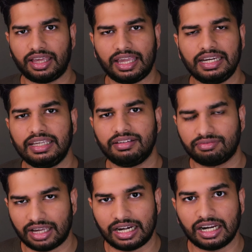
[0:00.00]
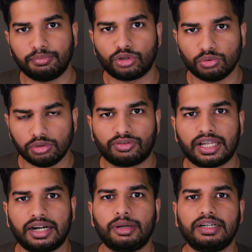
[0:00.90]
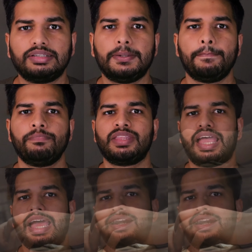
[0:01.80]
any LLM tool for that matter and